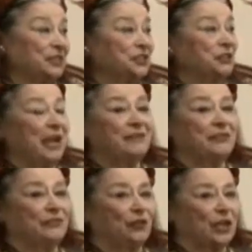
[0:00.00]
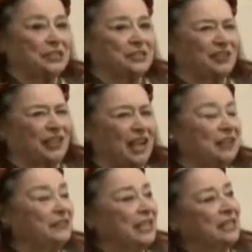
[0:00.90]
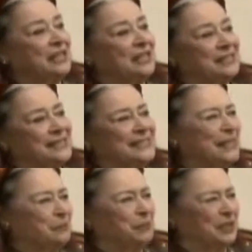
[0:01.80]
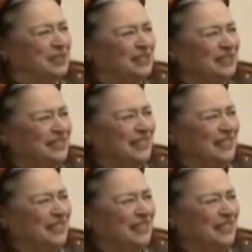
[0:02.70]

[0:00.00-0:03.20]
Yeah. You have a voice. They're kind of like simple.